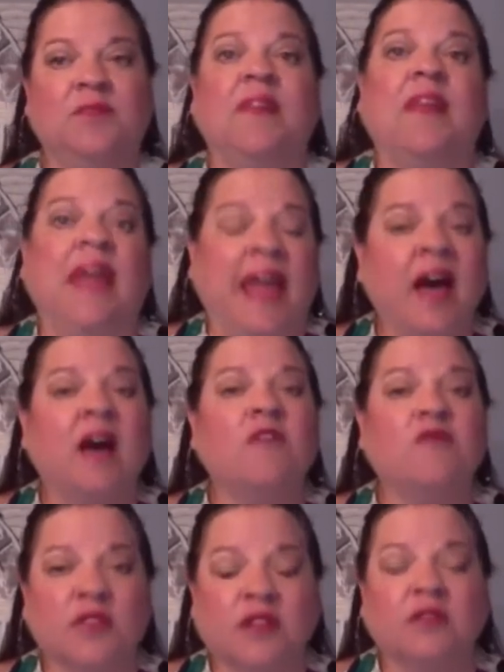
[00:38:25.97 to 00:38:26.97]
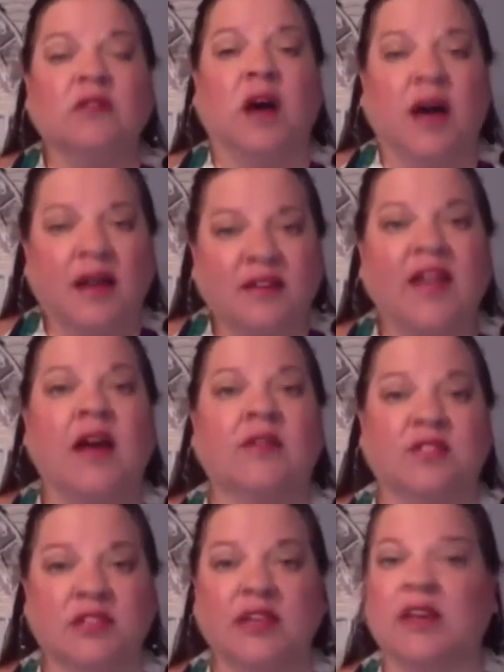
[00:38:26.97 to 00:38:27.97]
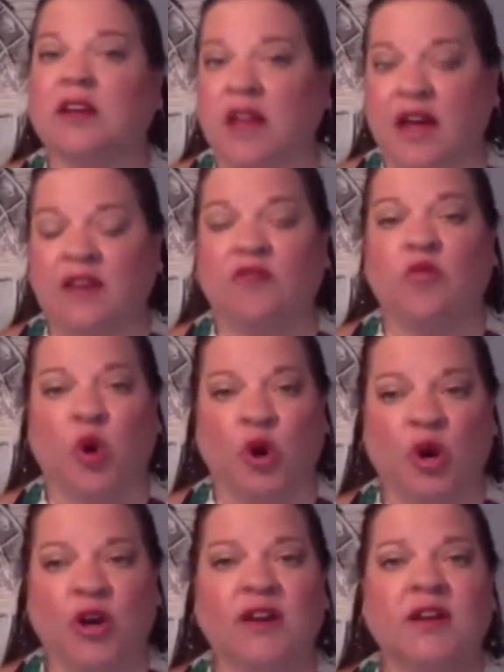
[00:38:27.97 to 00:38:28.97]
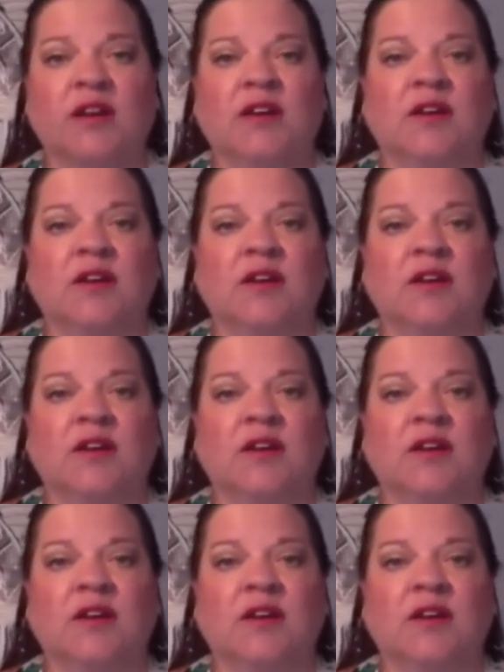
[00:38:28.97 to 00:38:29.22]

And they have, with a lot of counseling and a lot of work.